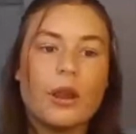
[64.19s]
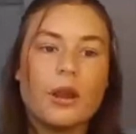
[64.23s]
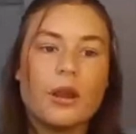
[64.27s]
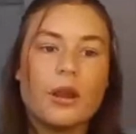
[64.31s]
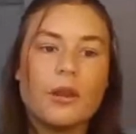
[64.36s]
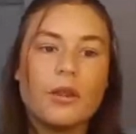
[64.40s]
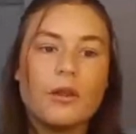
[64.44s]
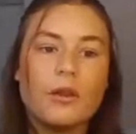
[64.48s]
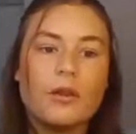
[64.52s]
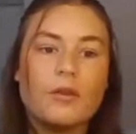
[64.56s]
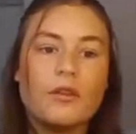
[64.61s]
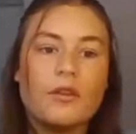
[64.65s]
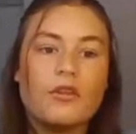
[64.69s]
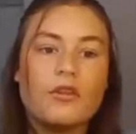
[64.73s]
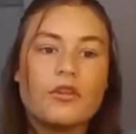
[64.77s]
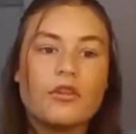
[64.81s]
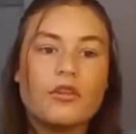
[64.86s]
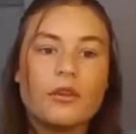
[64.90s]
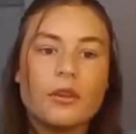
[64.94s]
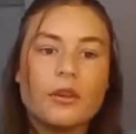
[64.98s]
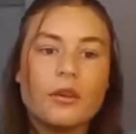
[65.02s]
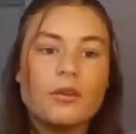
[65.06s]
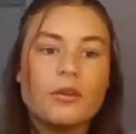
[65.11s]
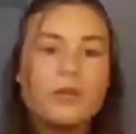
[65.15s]
in the
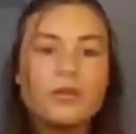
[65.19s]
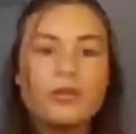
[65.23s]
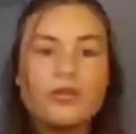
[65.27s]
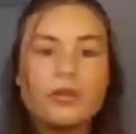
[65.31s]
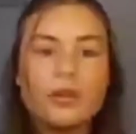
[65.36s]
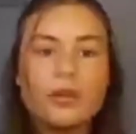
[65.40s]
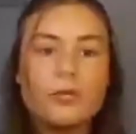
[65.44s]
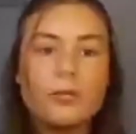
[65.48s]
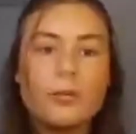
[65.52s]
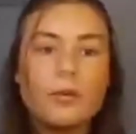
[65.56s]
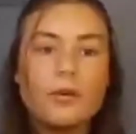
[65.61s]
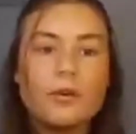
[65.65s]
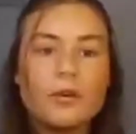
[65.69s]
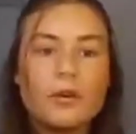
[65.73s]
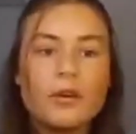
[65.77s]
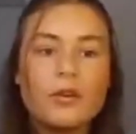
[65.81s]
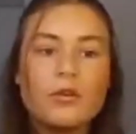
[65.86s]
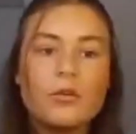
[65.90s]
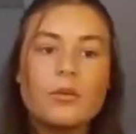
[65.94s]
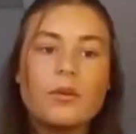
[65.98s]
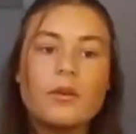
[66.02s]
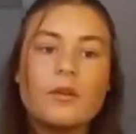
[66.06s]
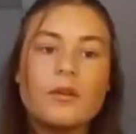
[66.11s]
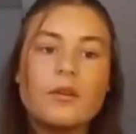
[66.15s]
digital industries
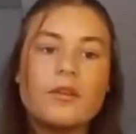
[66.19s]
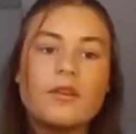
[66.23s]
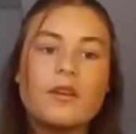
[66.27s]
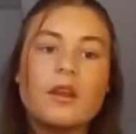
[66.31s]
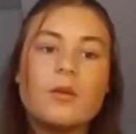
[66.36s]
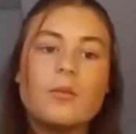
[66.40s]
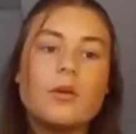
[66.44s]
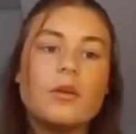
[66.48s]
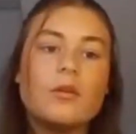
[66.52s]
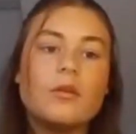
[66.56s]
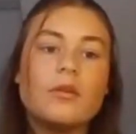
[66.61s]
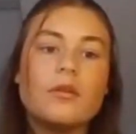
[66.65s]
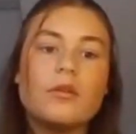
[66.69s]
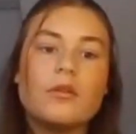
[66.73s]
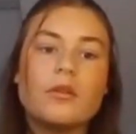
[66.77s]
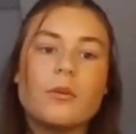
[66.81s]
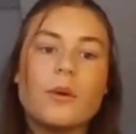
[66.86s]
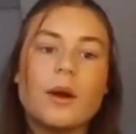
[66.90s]
business within Siemens.